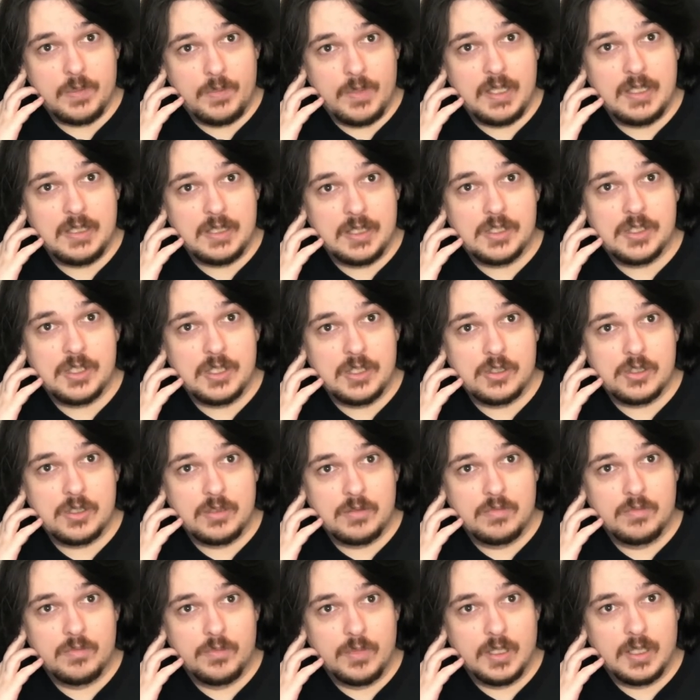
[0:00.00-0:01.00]
big
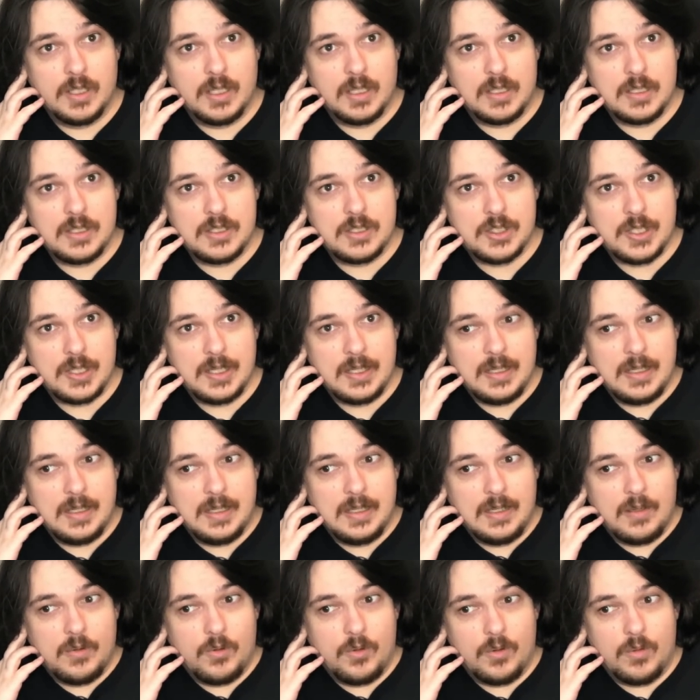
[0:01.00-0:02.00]
decision, because
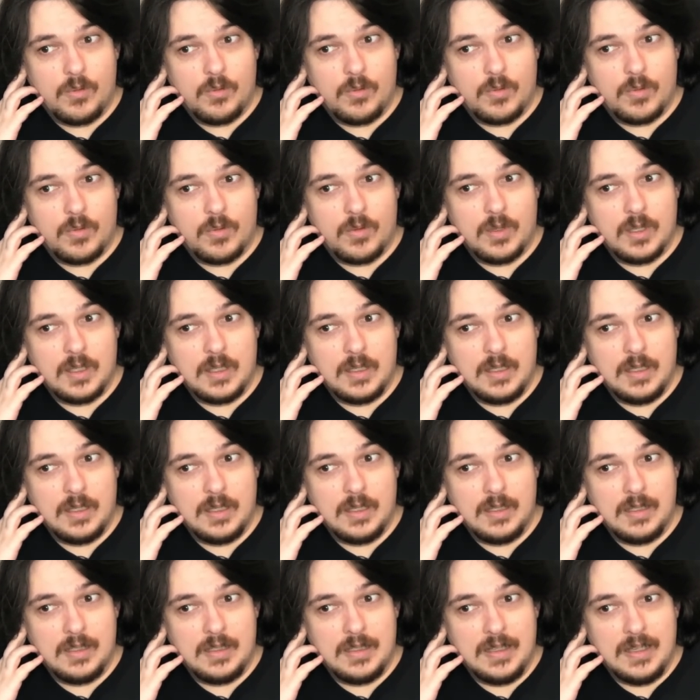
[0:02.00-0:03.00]
a
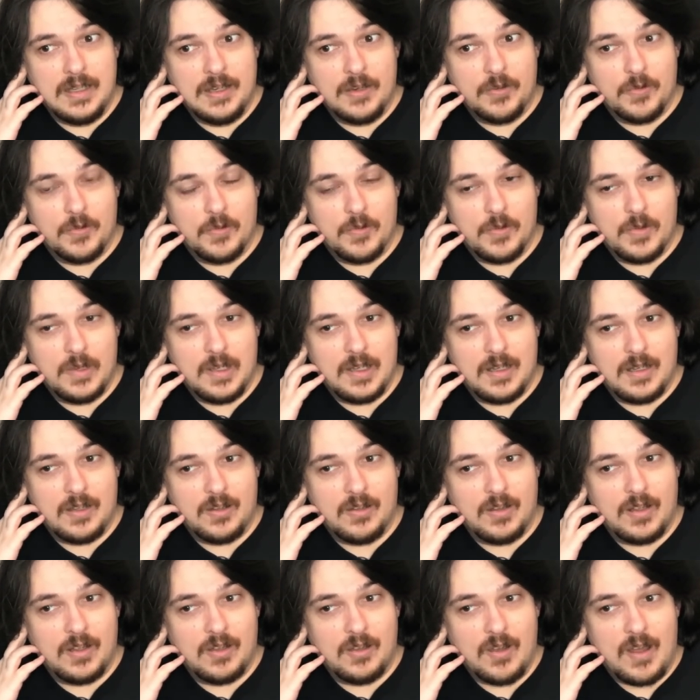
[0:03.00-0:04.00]

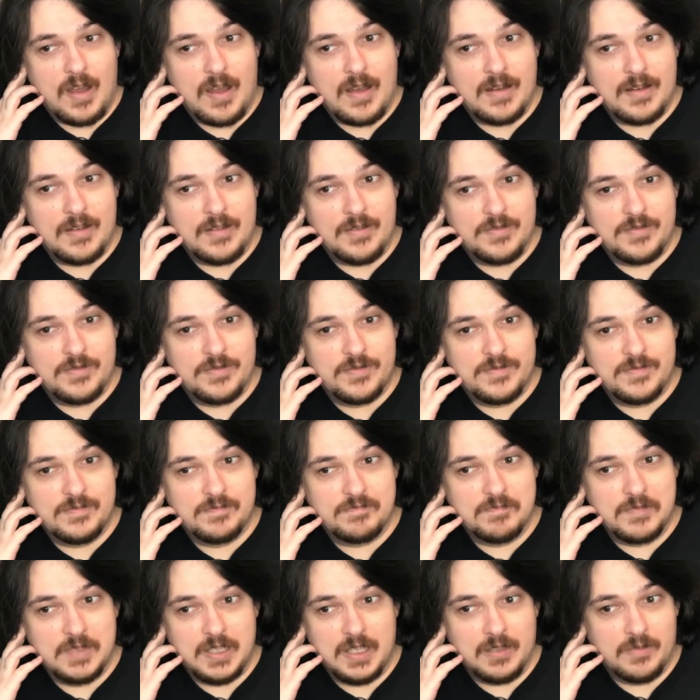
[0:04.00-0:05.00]
lot of
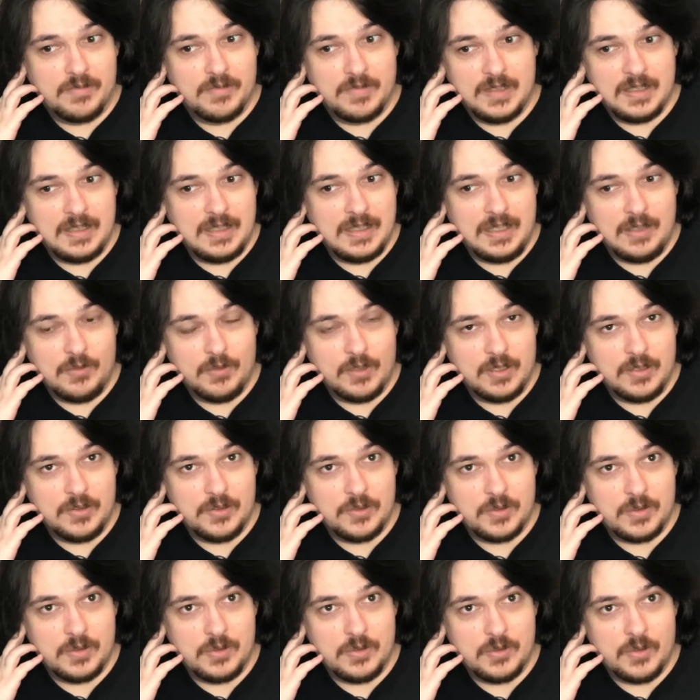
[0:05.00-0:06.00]
anyone
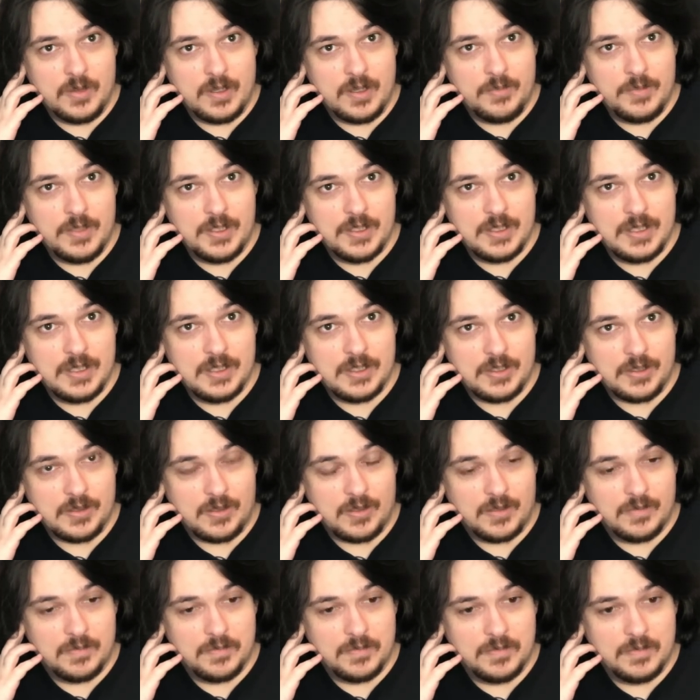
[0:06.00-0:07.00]
who's run a business
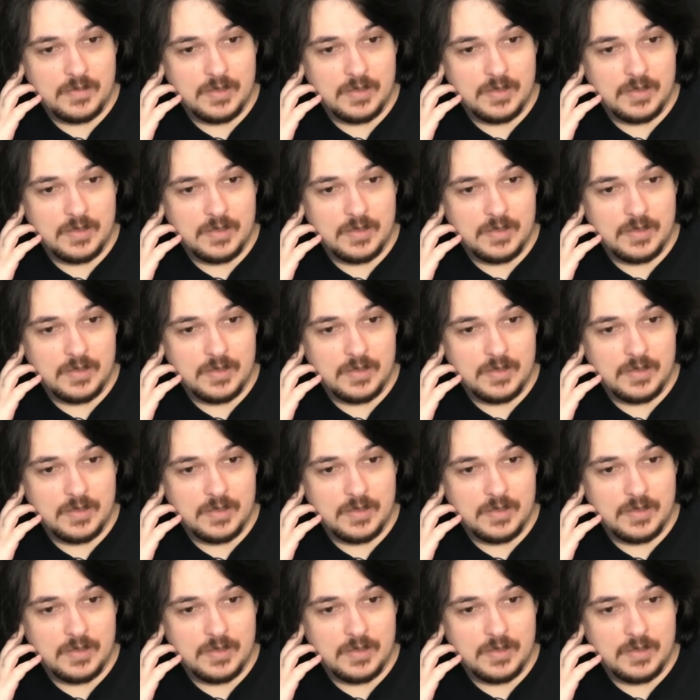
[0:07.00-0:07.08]
or